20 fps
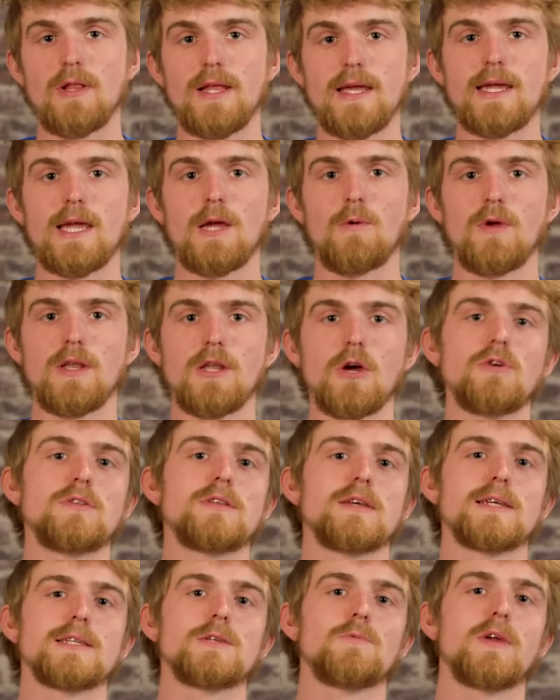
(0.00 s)
leaking we
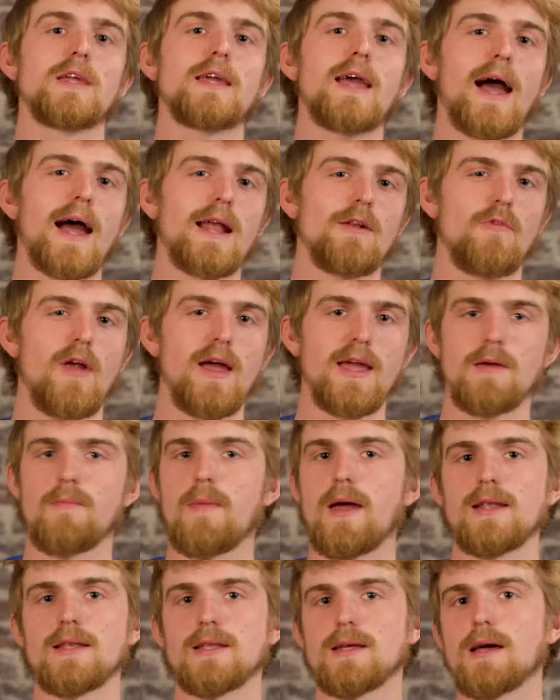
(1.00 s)
noticed, we can't
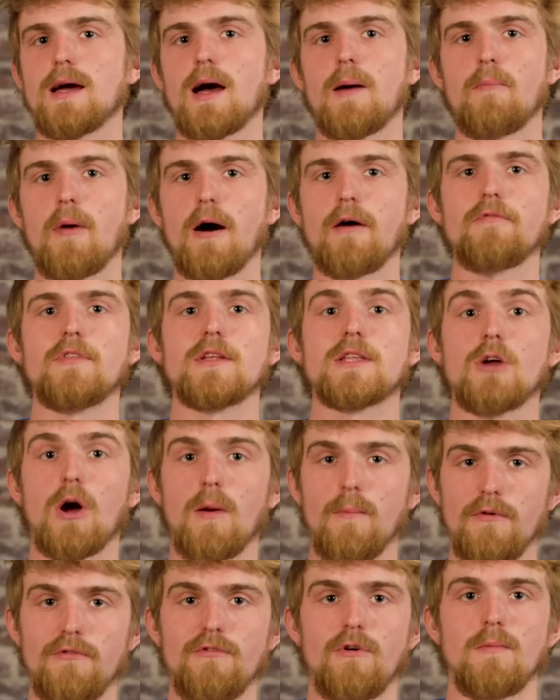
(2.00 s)
recommend it above the
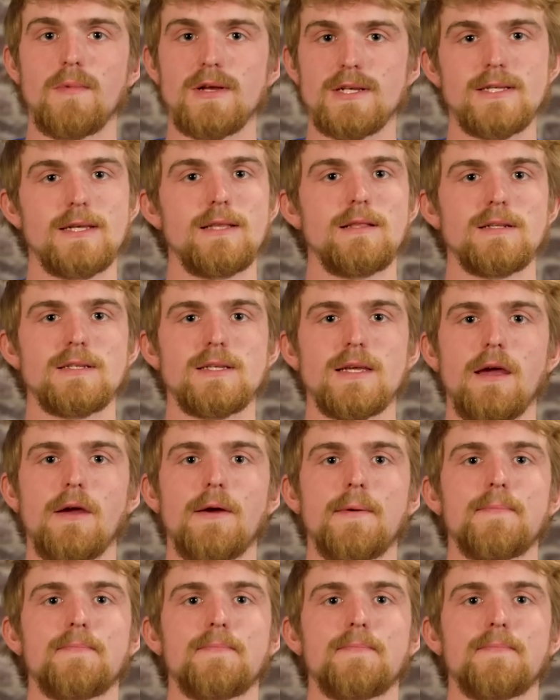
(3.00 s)
top performing sealants here.